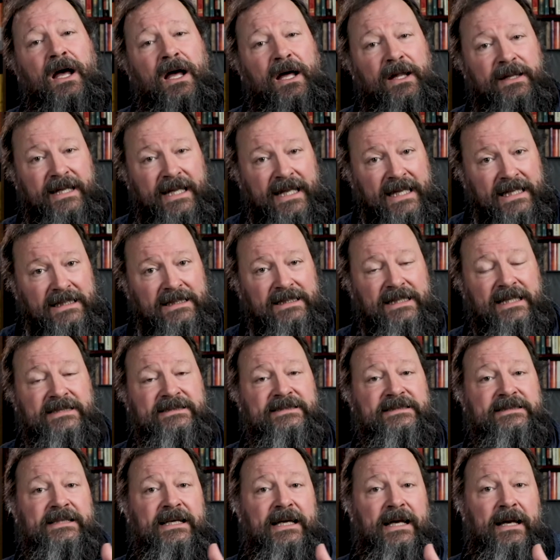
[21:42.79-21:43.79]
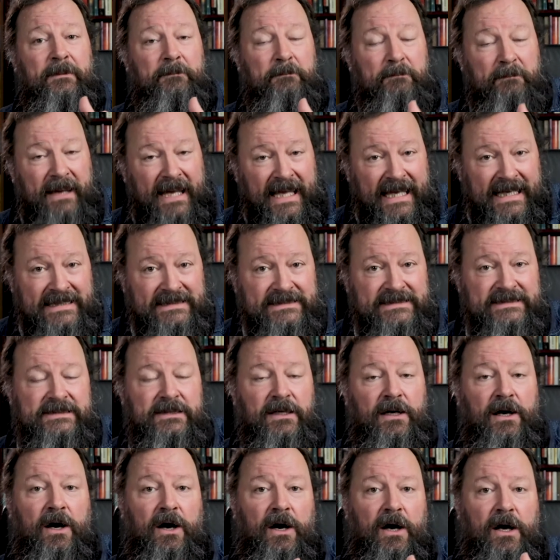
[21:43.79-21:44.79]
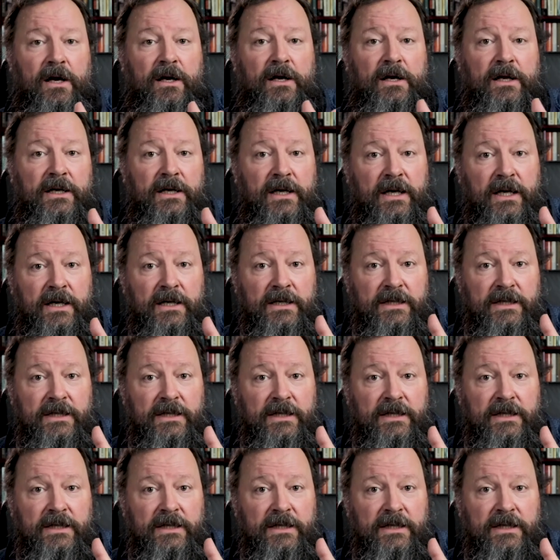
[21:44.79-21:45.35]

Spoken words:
an illness based on